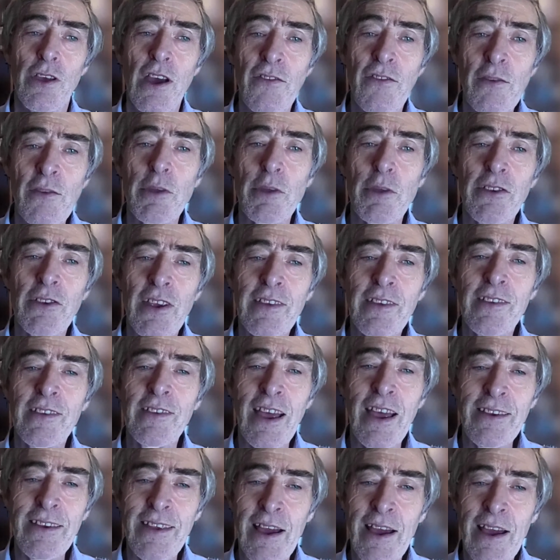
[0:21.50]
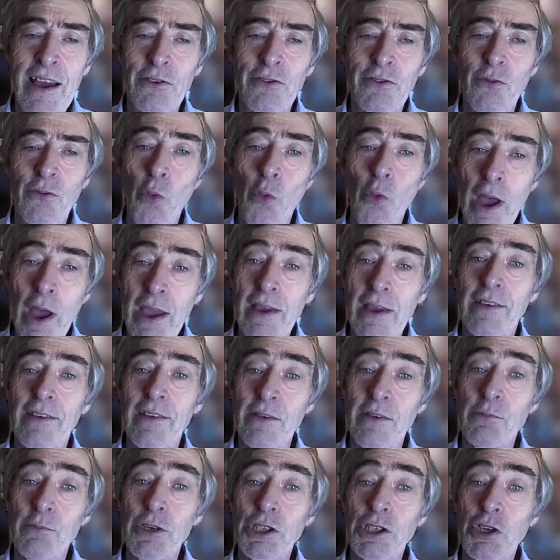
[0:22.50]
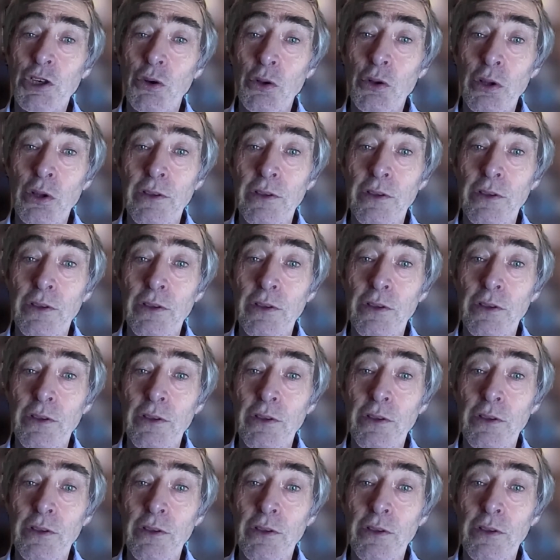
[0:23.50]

The government has set out ways in which